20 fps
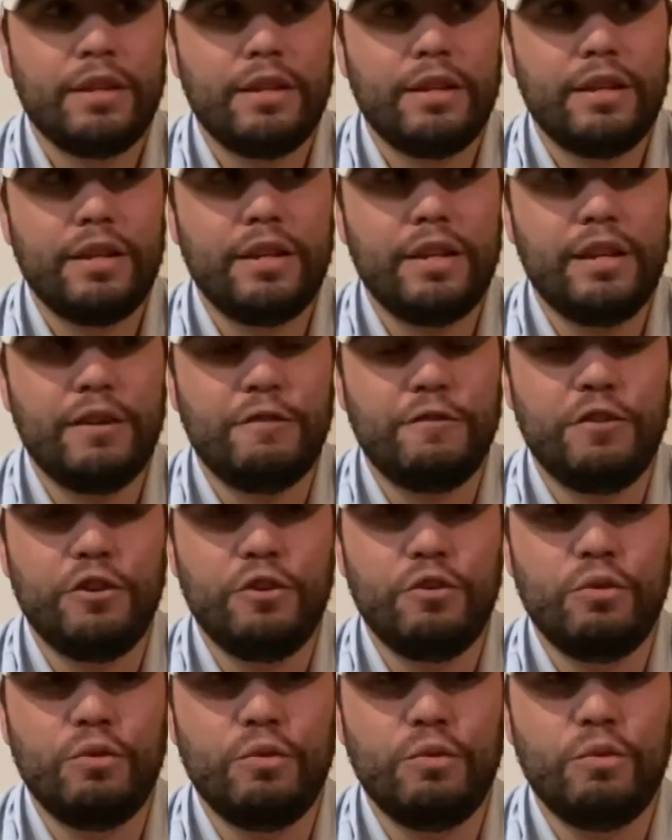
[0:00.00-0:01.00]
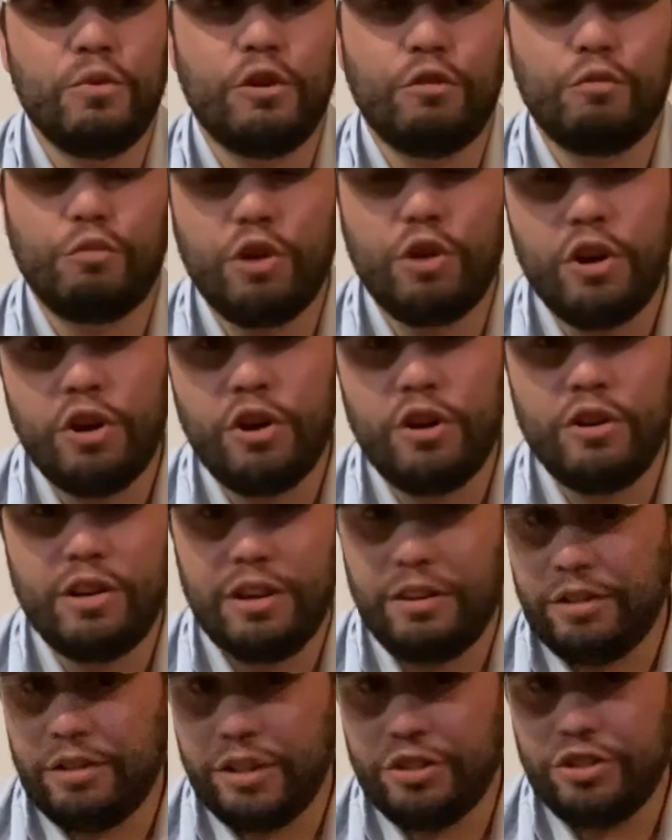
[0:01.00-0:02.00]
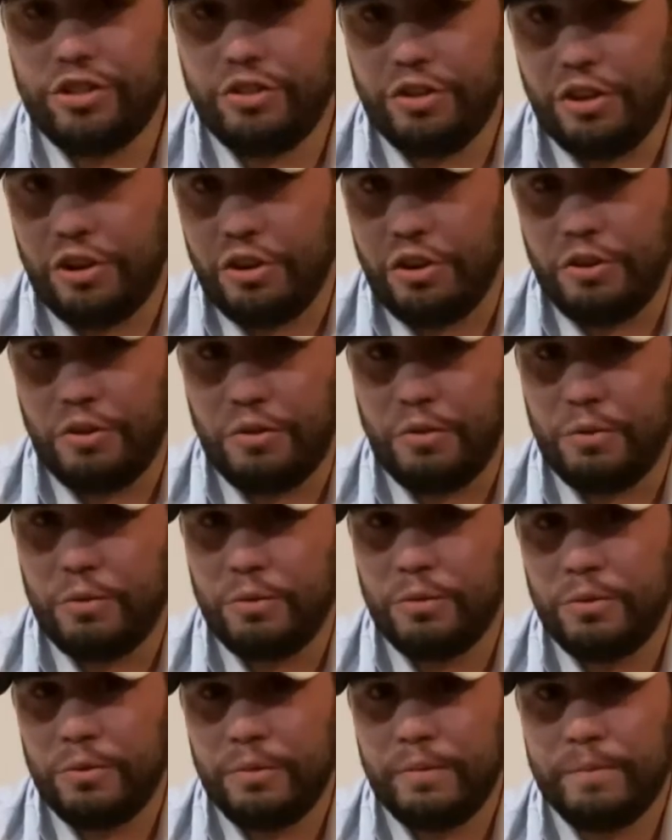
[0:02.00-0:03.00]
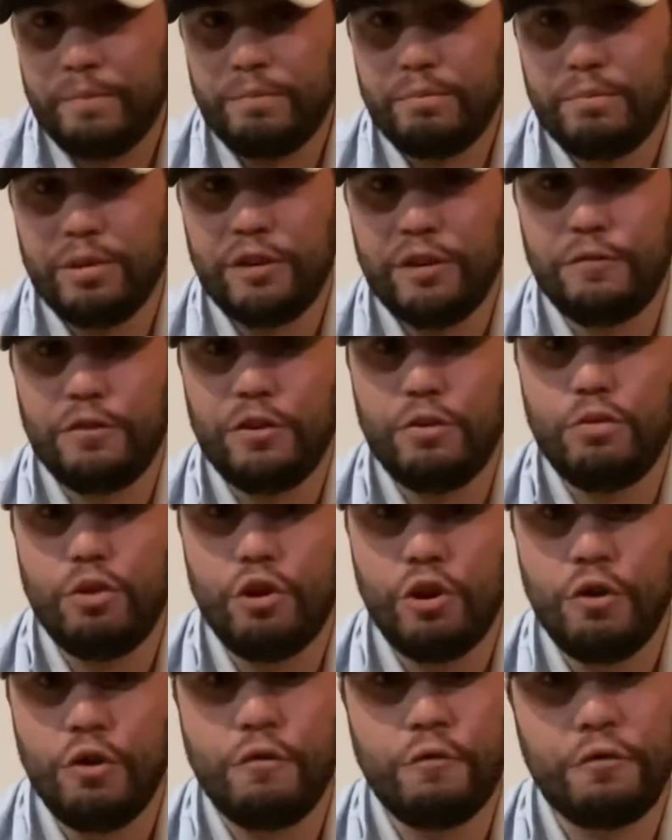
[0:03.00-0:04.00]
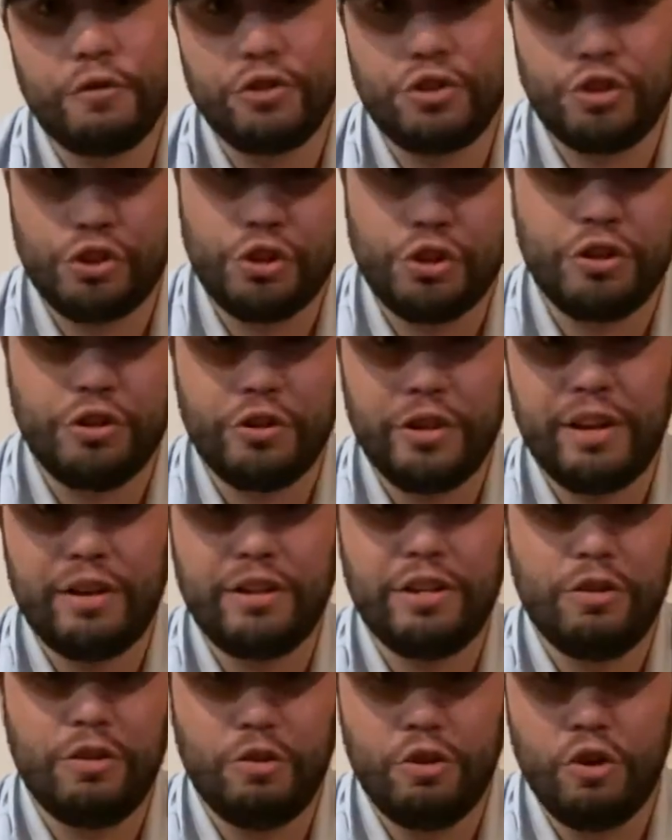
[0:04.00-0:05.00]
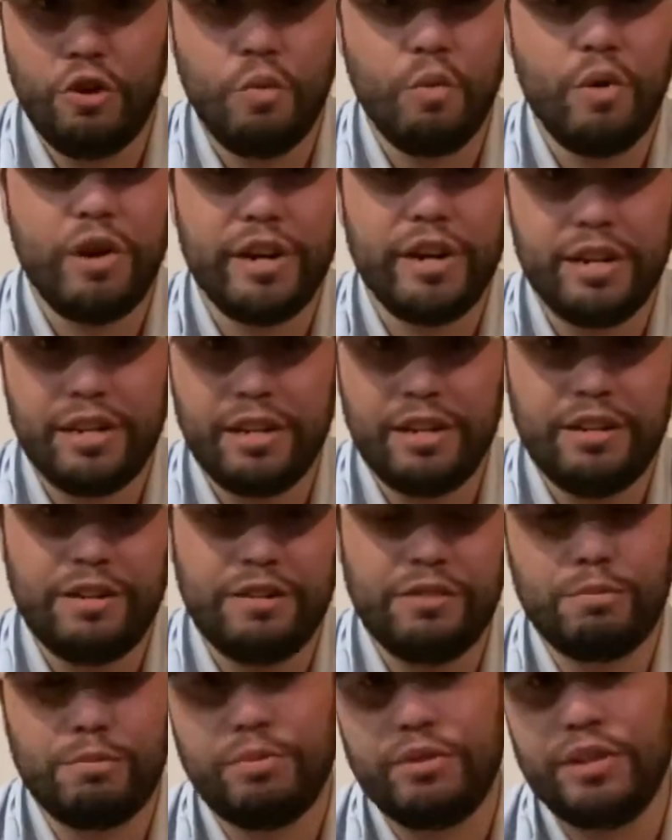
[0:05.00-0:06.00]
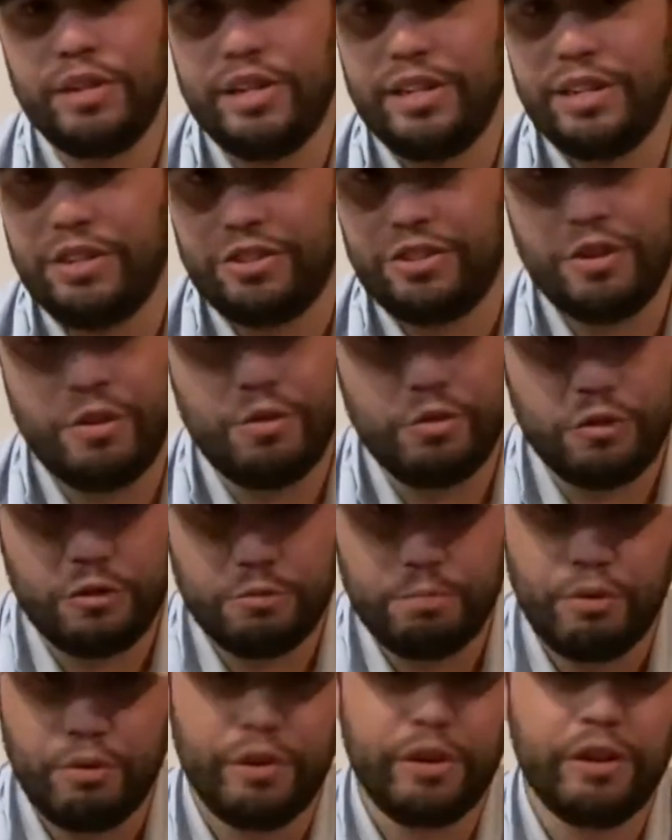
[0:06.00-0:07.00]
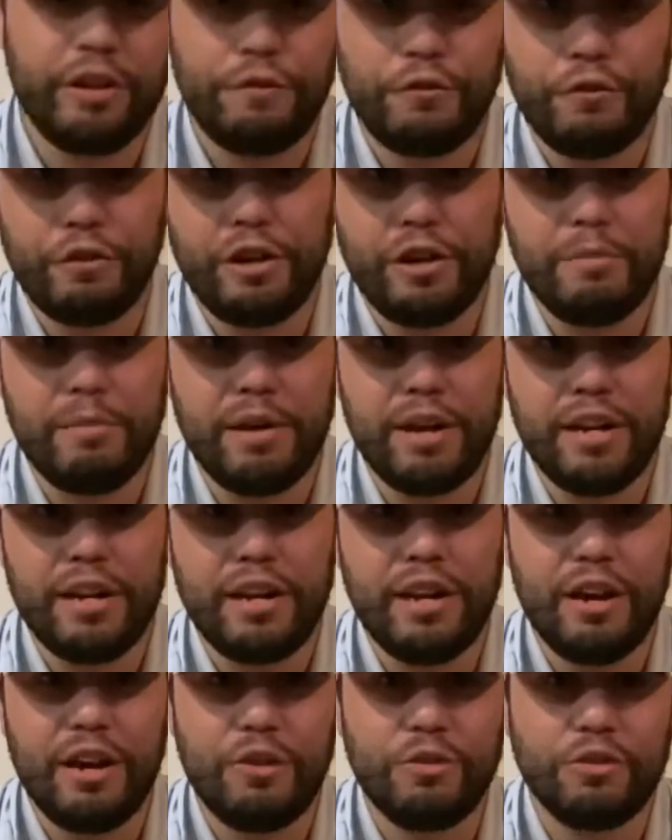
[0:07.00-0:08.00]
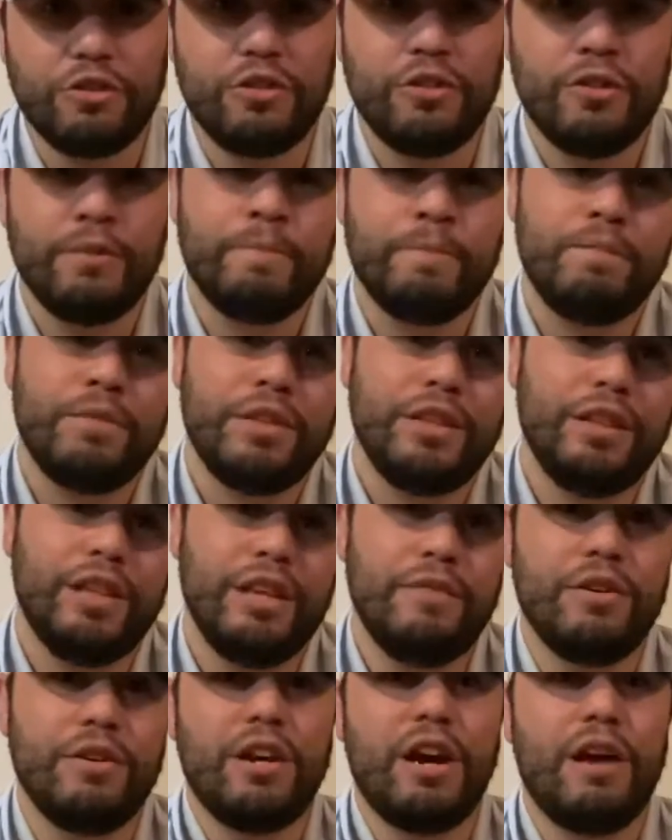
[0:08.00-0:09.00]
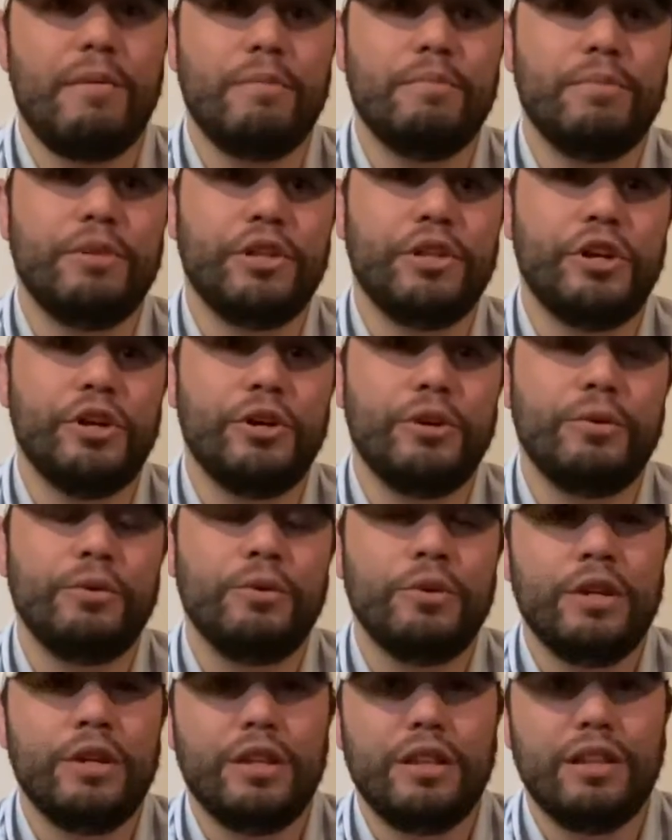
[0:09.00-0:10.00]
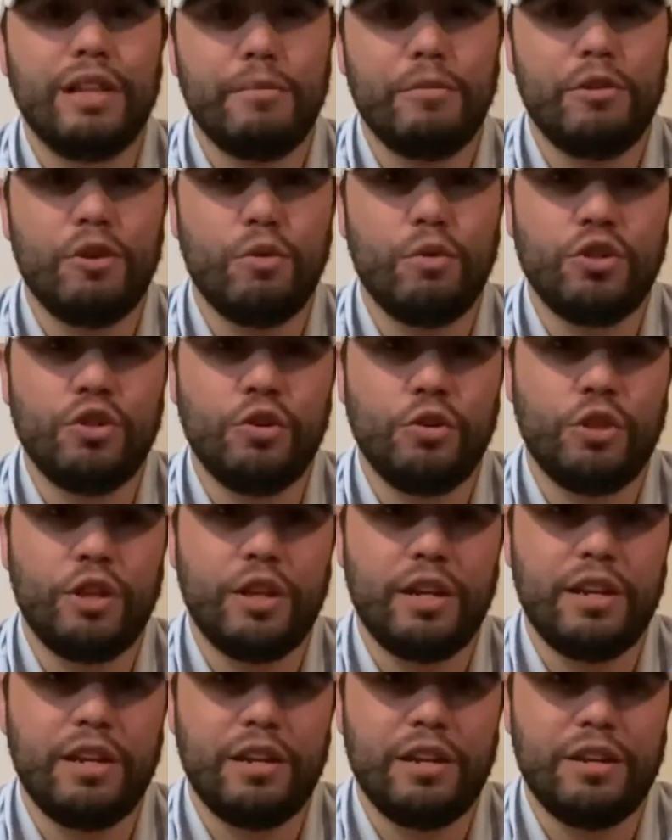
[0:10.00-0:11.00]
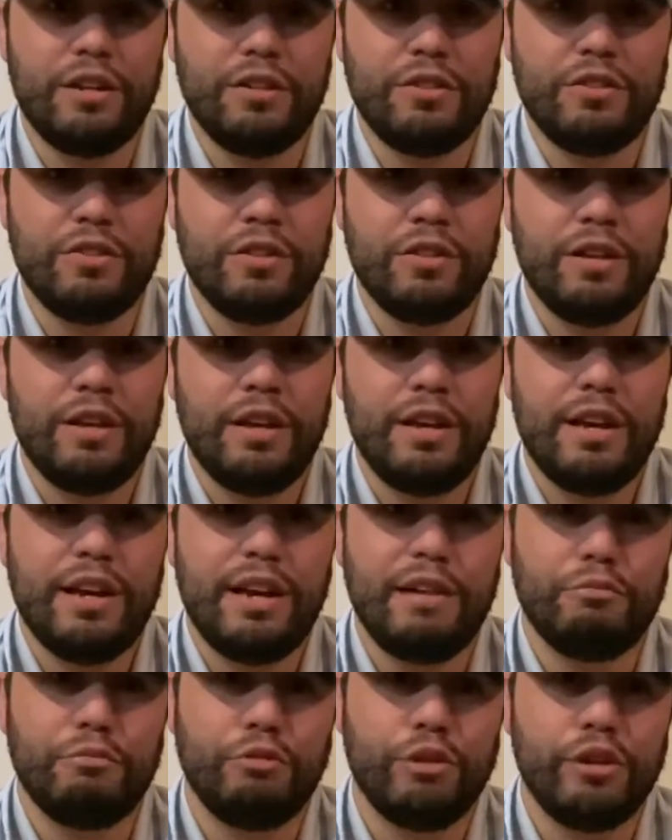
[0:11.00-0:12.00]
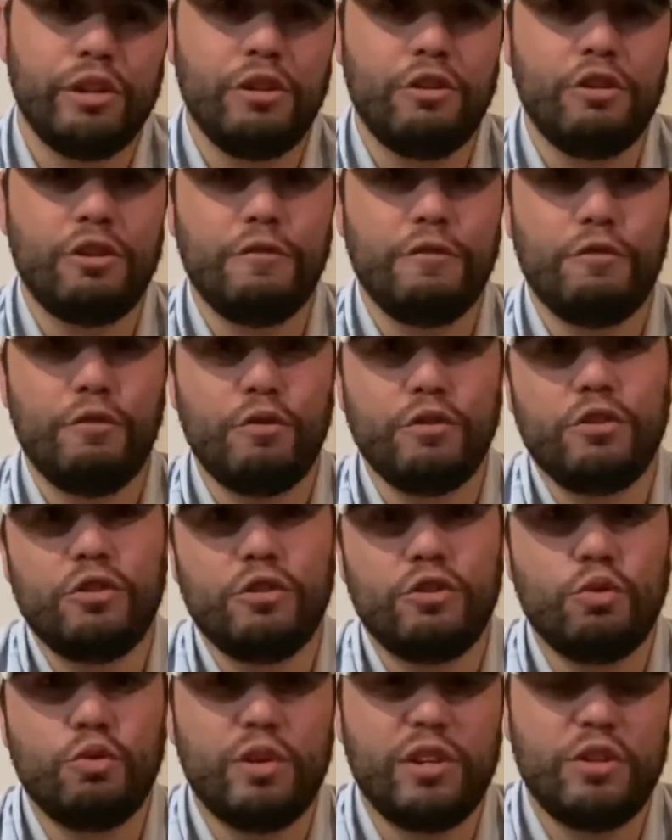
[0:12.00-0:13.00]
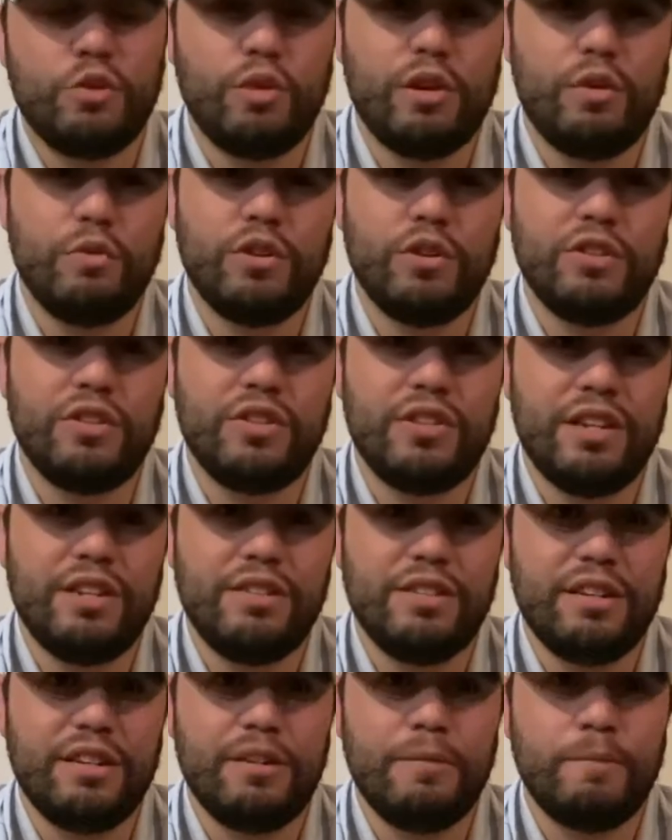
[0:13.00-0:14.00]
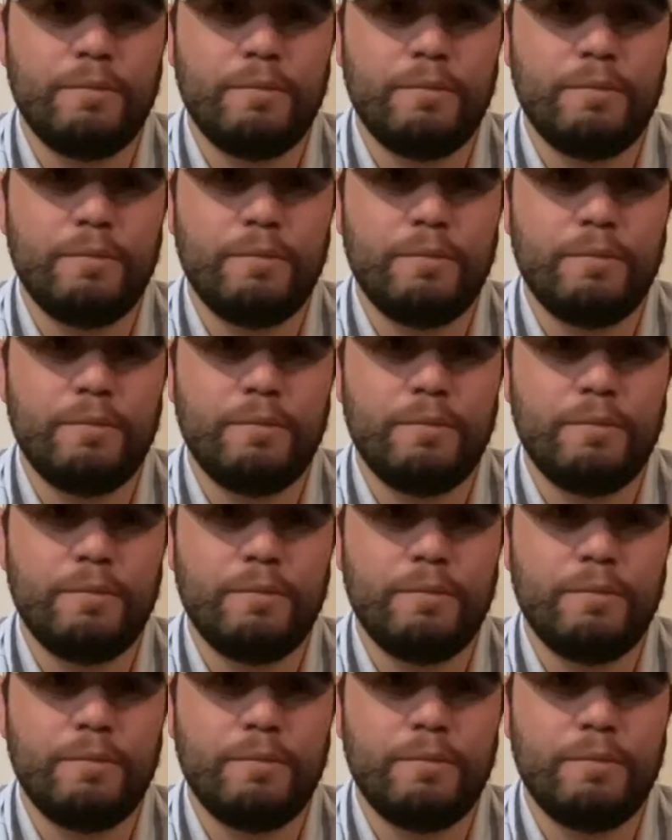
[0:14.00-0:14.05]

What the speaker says: If you are wrong, I'll let you know. But if you know for sure that you know what it is, please don't spoil it for anybody else. Leave a comment below. Let me know what you think it is. I'm really looking forward to the 2021 season.